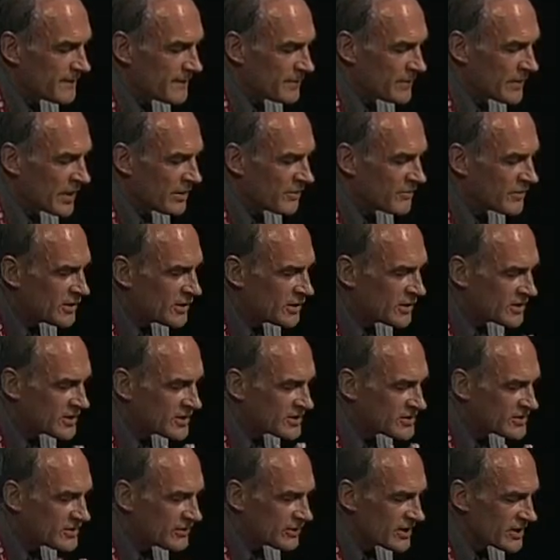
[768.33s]
Now, if you look at the
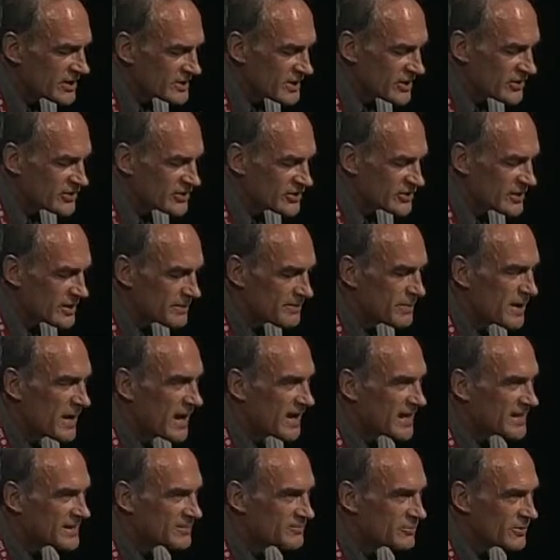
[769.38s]
civilizations of the
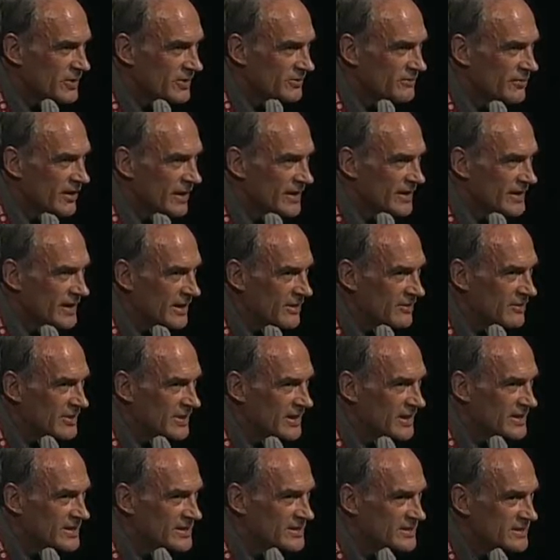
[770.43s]
past, what you find out
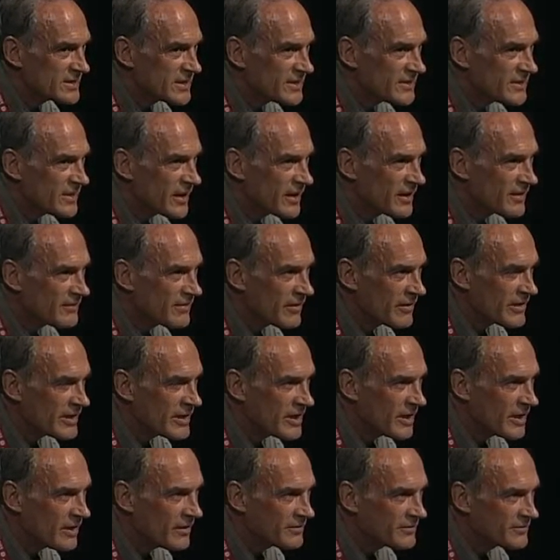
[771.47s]
is that they are very
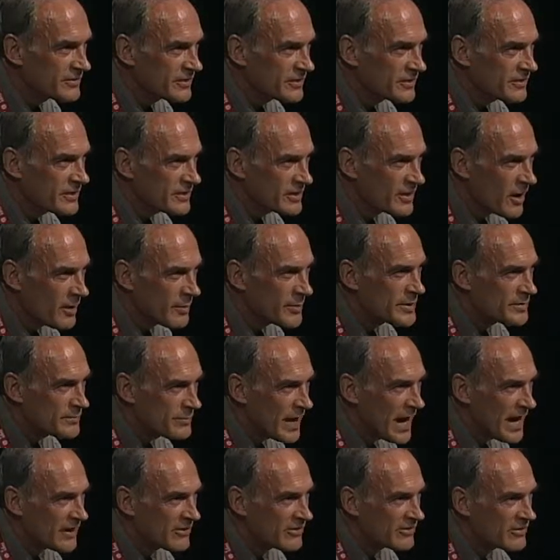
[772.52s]
often, the common
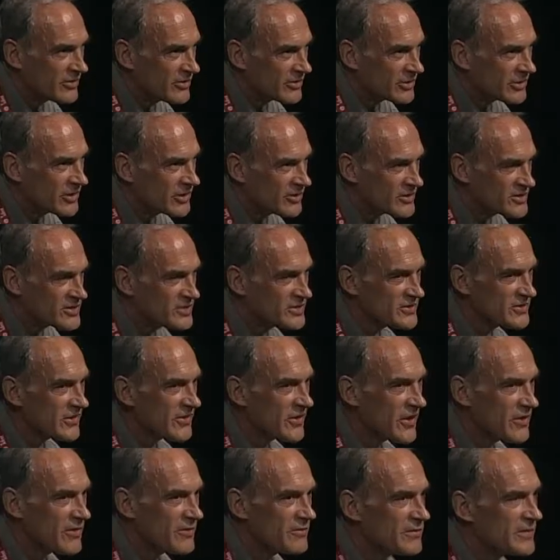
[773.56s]
pattern that occurs is that
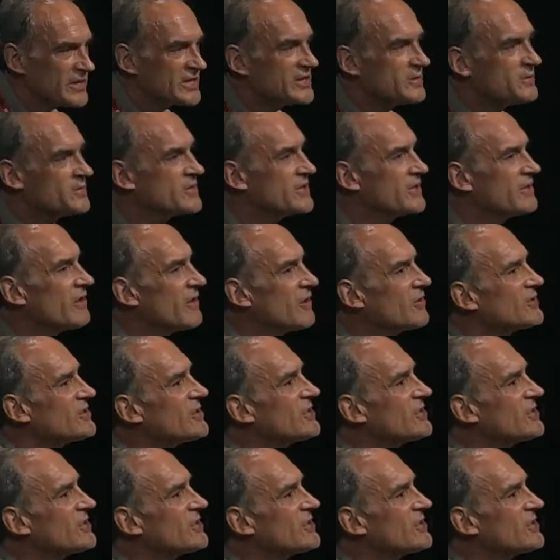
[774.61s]
they're the victims of their own